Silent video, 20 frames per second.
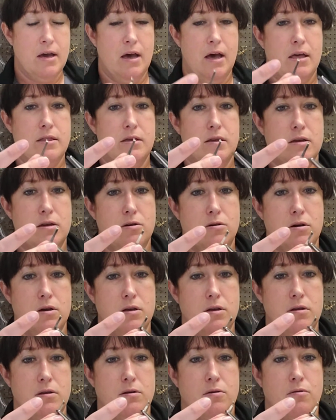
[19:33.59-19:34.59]
And then you
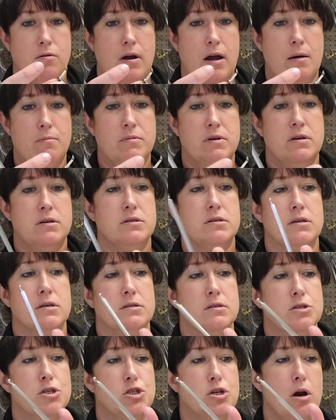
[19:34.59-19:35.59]
can grab this, because
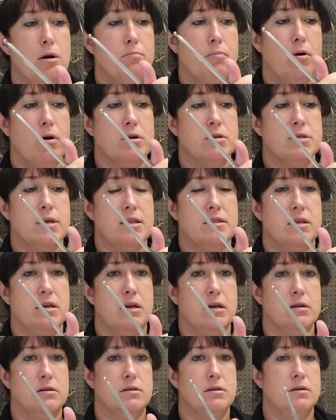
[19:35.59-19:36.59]
the sharp part's at the
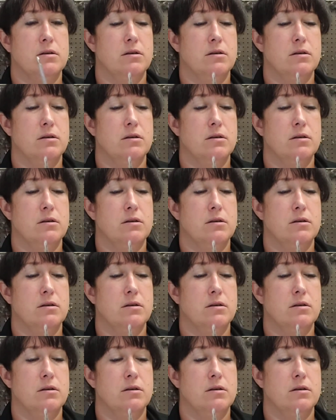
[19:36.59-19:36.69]
end.